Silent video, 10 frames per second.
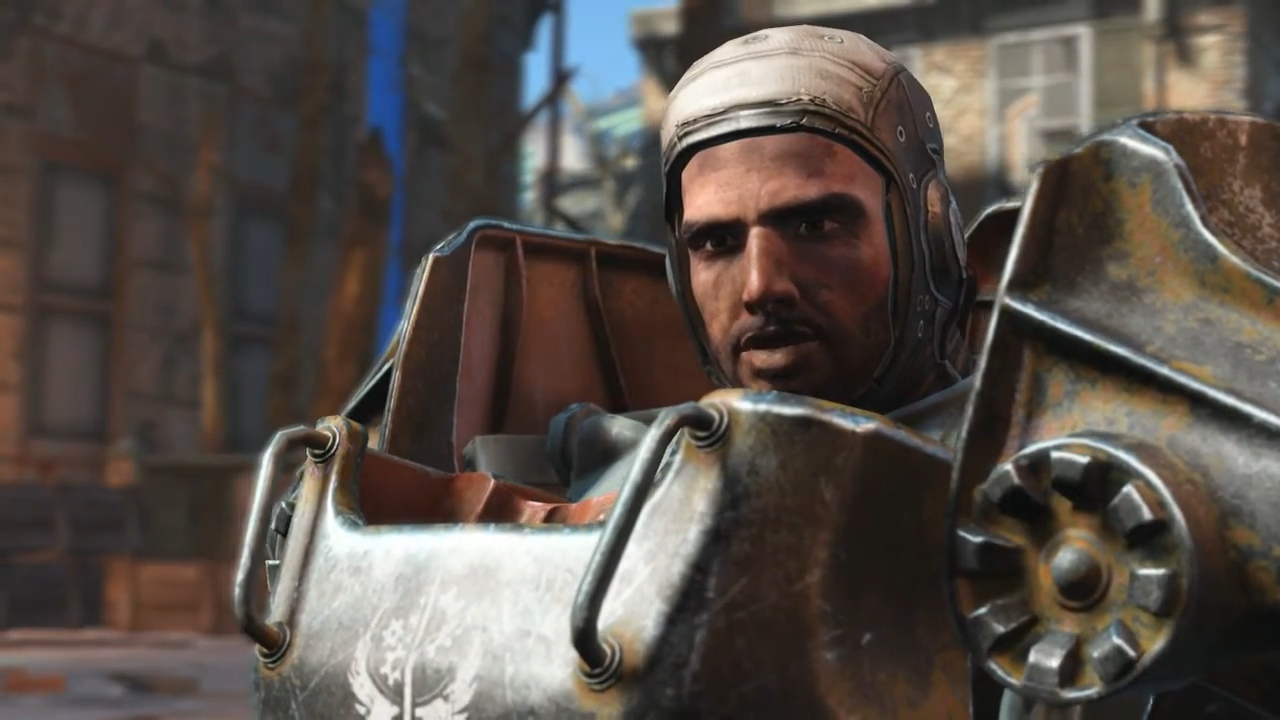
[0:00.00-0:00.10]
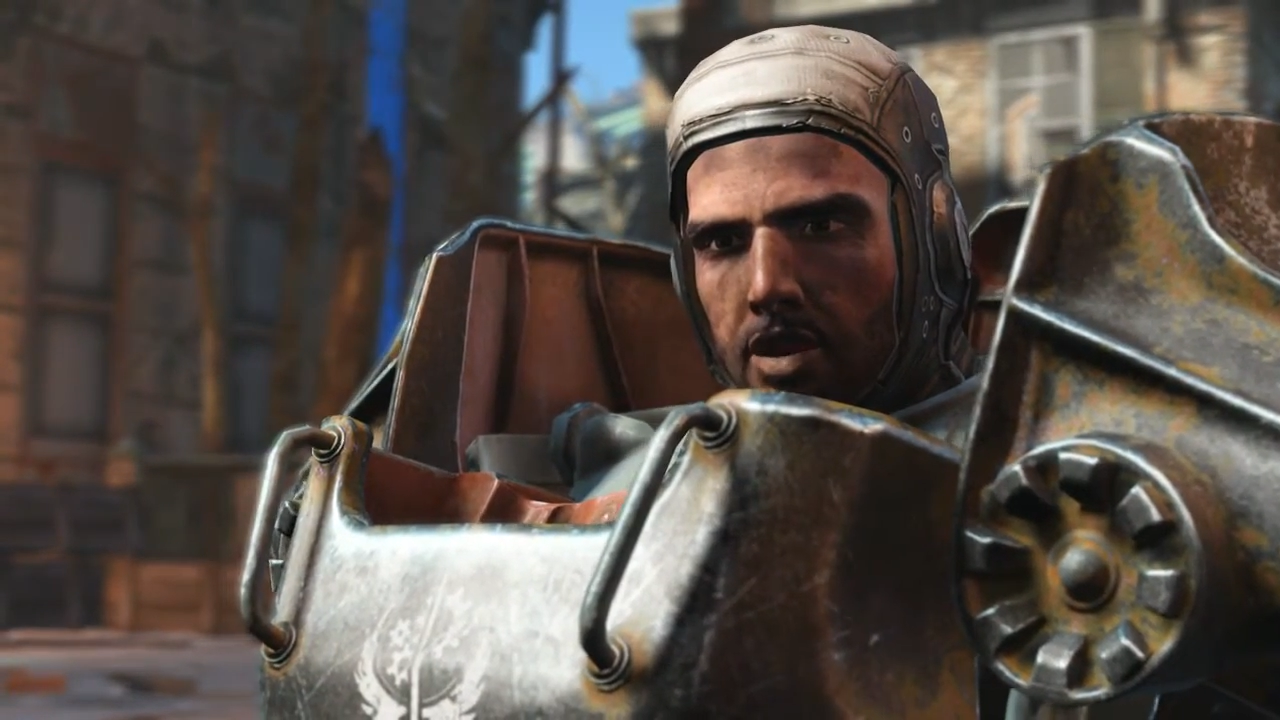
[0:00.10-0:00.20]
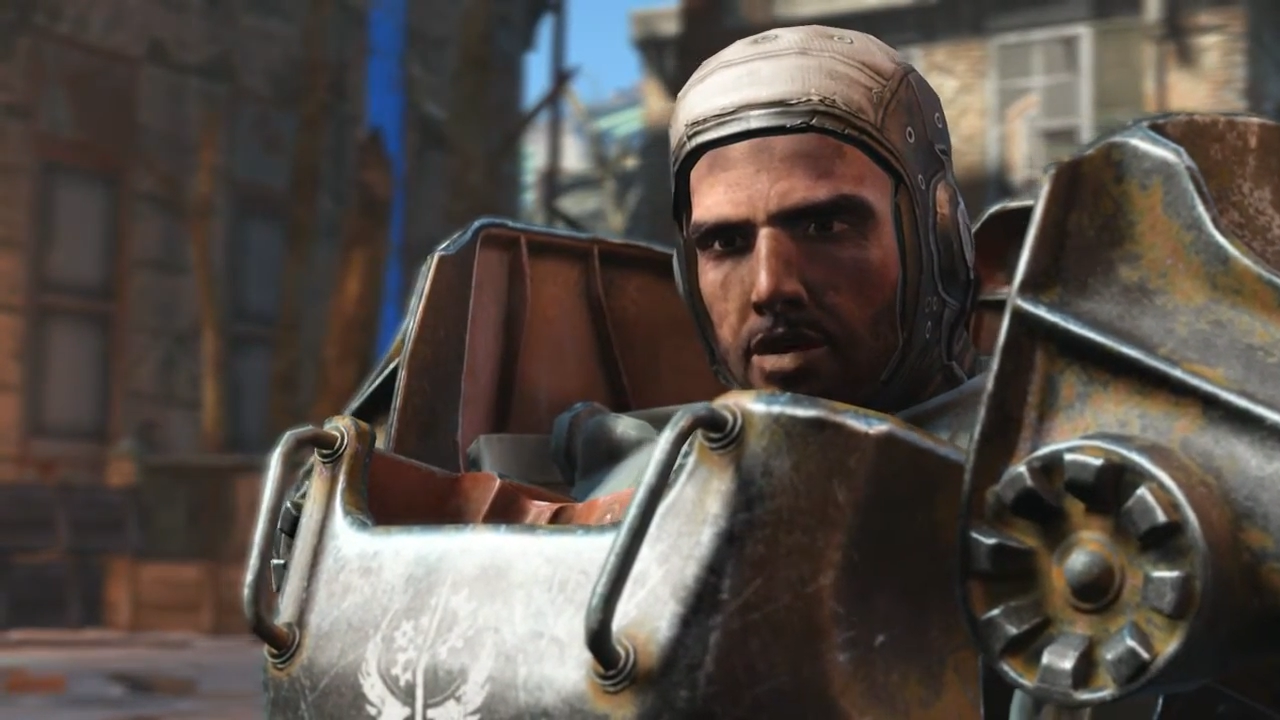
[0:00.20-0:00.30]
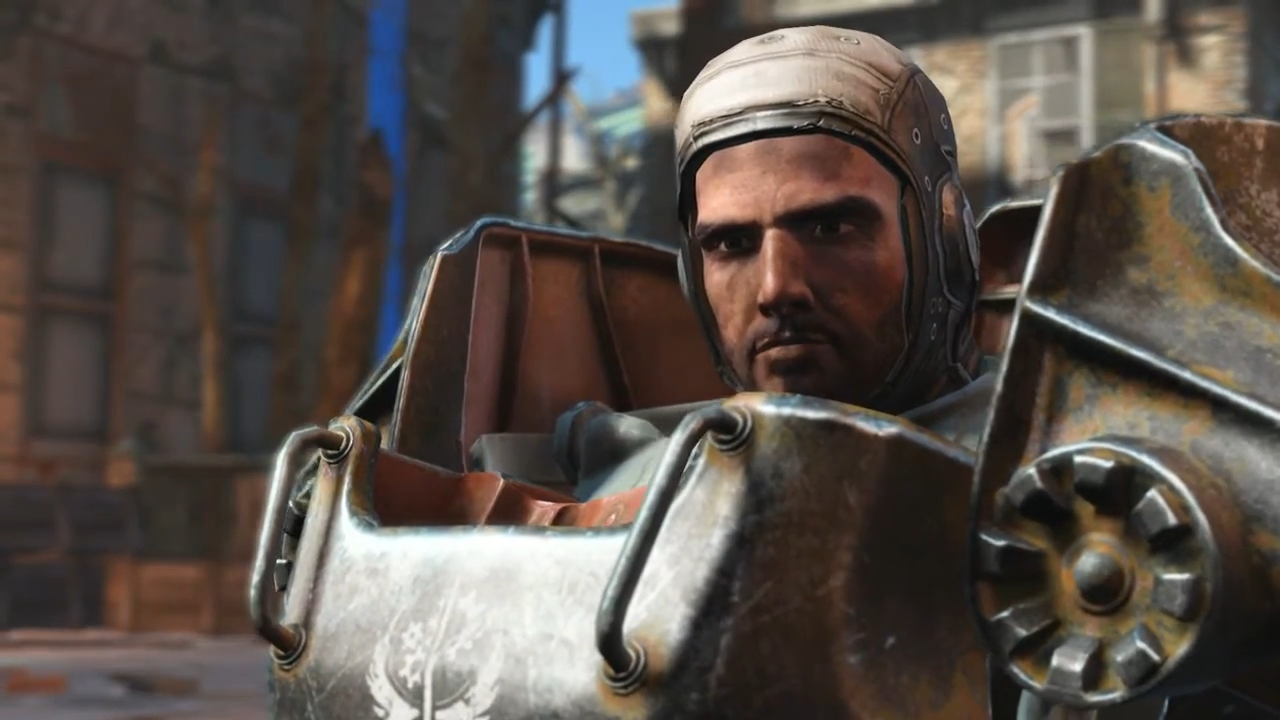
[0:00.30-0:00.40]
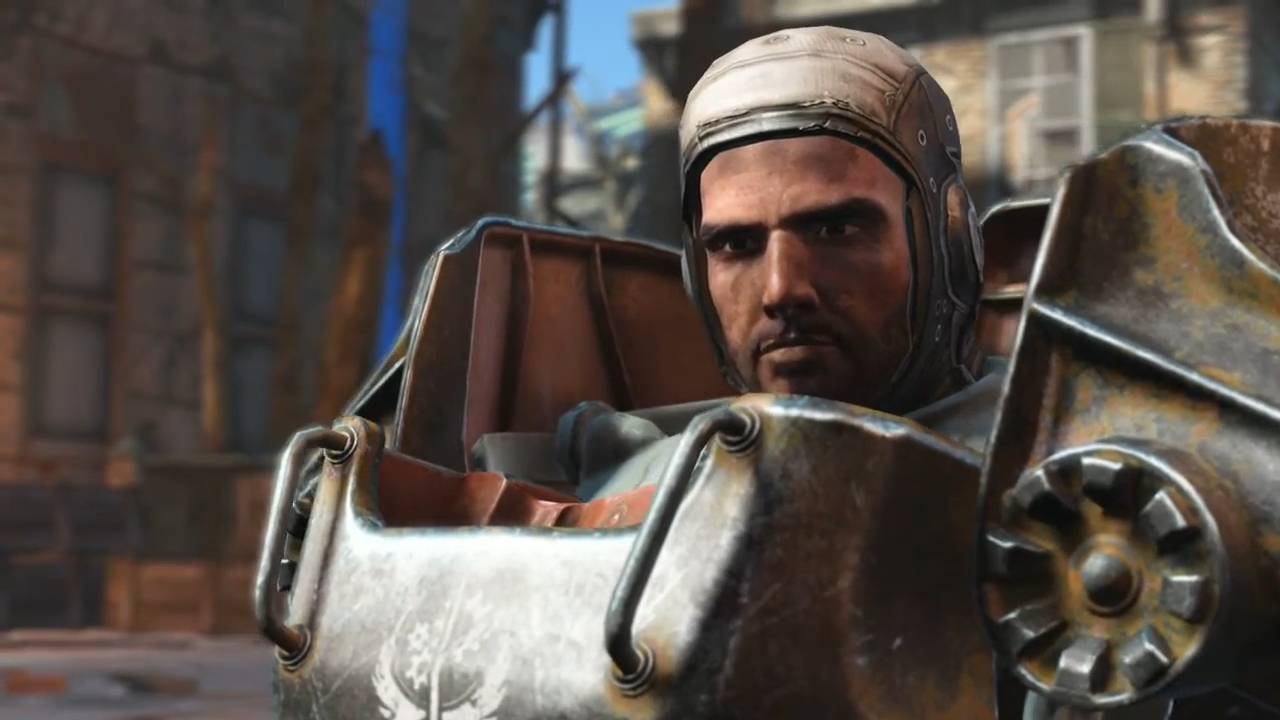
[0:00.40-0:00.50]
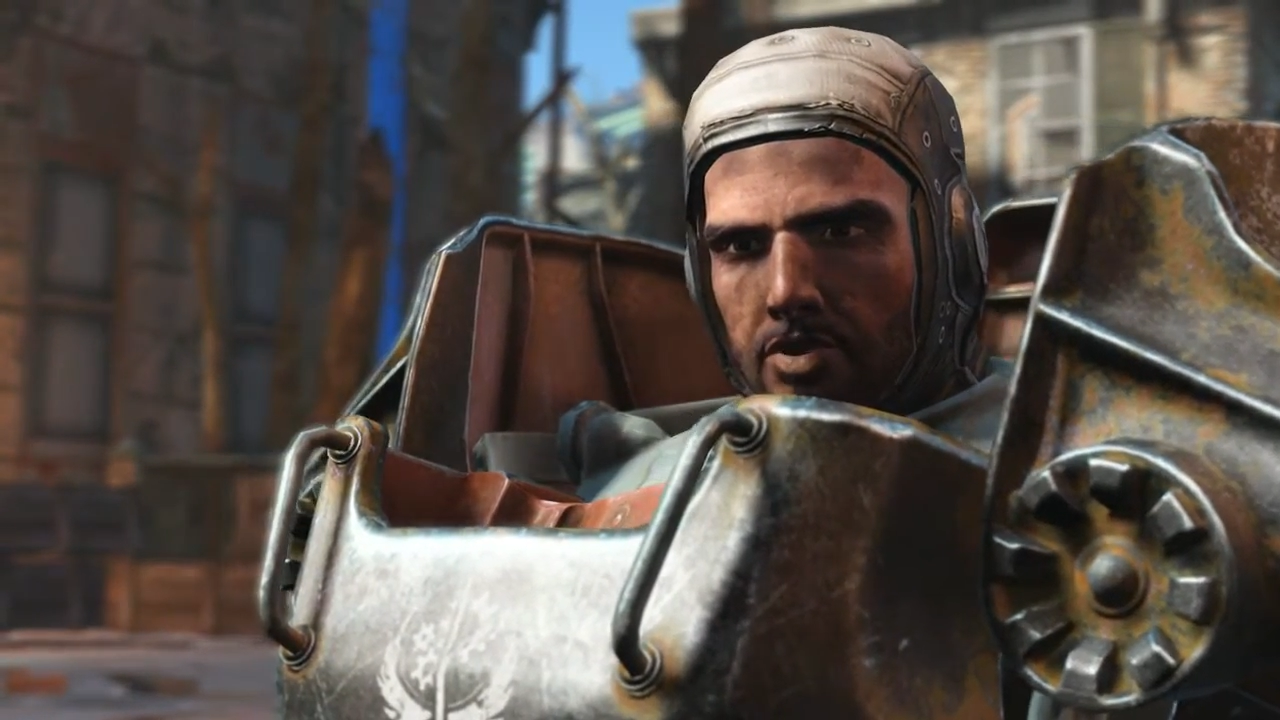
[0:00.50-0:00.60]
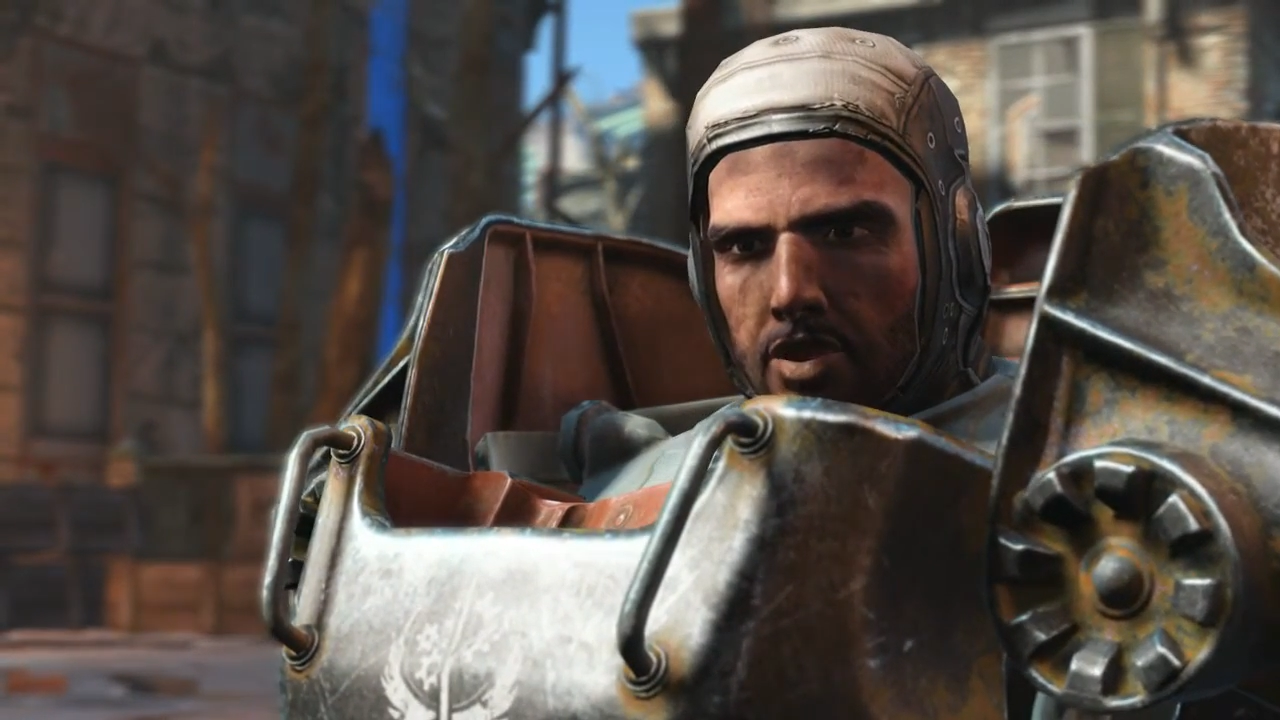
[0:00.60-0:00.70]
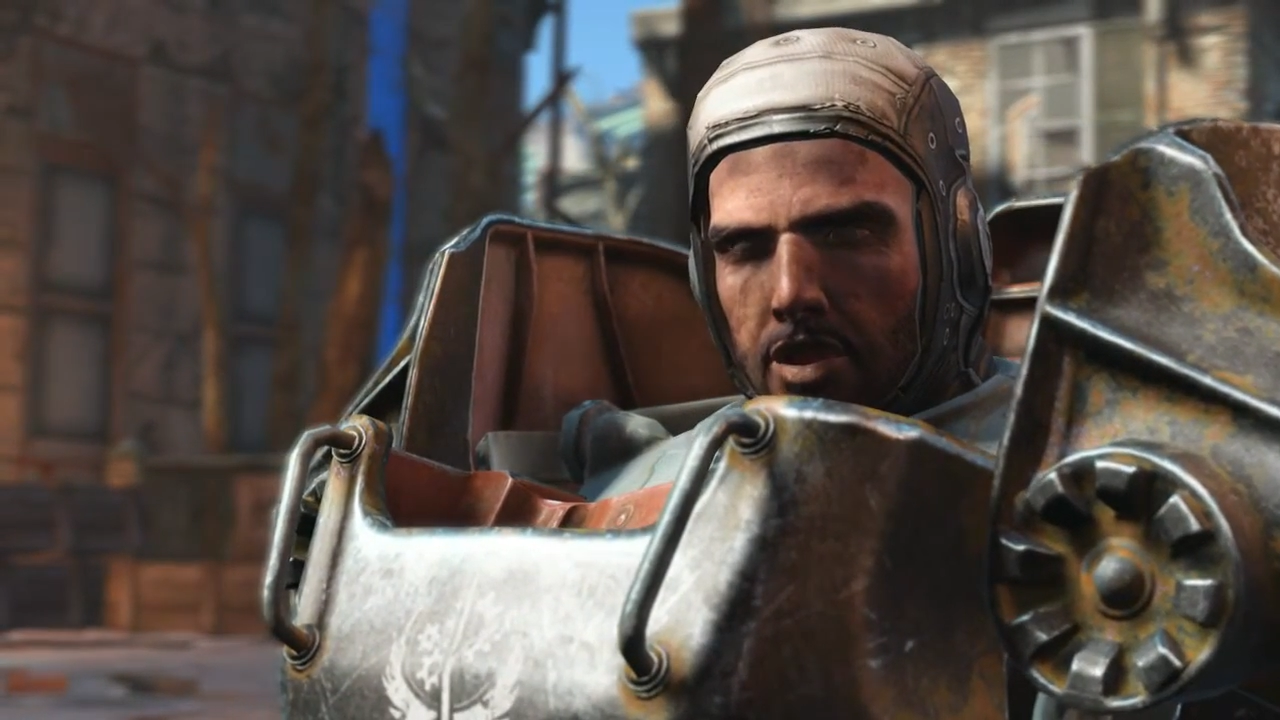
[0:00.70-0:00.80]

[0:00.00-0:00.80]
transmitter,